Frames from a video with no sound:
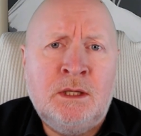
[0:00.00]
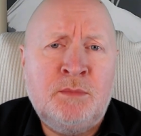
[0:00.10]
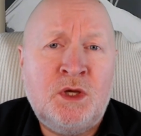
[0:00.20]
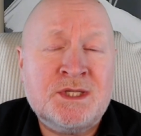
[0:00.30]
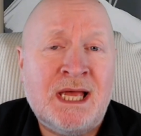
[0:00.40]

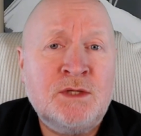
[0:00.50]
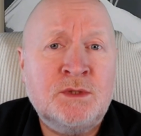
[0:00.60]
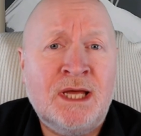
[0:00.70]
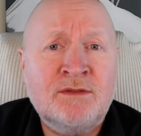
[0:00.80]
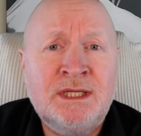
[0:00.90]
And because I
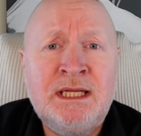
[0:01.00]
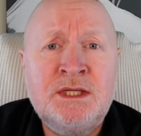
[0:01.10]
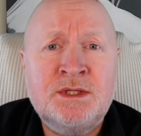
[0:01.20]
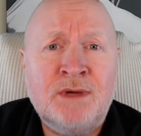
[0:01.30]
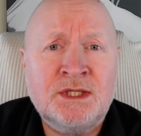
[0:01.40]
don't have a
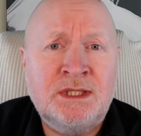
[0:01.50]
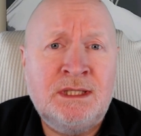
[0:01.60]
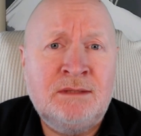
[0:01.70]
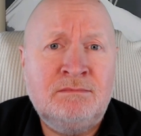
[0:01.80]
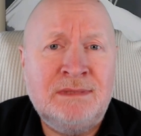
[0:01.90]
need to
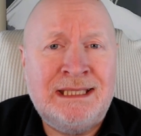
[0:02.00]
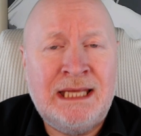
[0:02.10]
actually